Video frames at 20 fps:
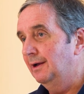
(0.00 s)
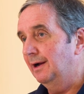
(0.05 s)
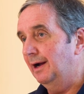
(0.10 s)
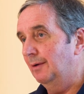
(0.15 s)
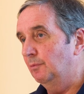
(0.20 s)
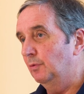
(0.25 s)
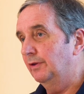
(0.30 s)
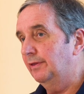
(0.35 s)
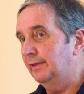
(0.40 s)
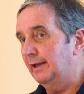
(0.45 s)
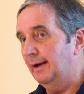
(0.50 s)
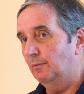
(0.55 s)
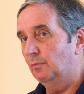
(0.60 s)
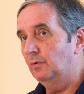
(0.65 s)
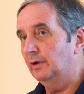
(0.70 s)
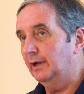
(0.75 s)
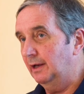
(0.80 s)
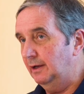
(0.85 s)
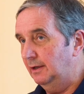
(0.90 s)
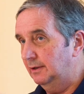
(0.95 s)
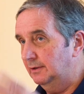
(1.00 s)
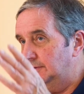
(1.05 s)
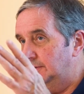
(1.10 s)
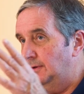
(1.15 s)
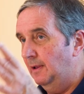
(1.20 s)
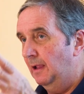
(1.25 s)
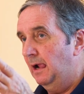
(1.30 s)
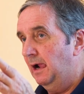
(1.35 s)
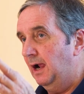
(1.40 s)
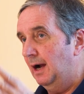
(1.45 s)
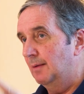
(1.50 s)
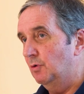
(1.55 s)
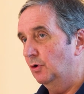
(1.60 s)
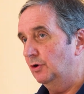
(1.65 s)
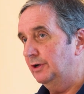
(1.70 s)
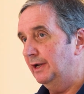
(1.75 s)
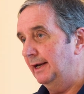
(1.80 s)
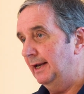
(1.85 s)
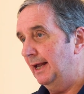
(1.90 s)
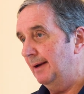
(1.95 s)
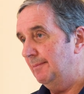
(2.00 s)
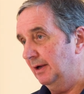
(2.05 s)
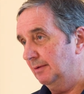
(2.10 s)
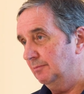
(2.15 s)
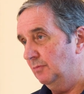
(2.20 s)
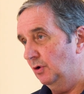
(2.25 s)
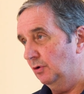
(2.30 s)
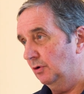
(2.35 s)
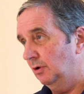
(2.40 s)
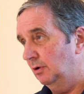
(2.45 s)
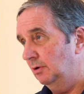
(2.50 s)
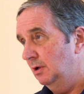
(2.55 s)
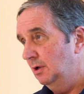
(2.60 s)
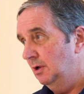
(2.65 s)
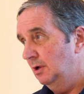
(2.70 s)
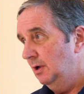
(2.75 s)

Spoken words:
and with that we'll get into a more dynamic model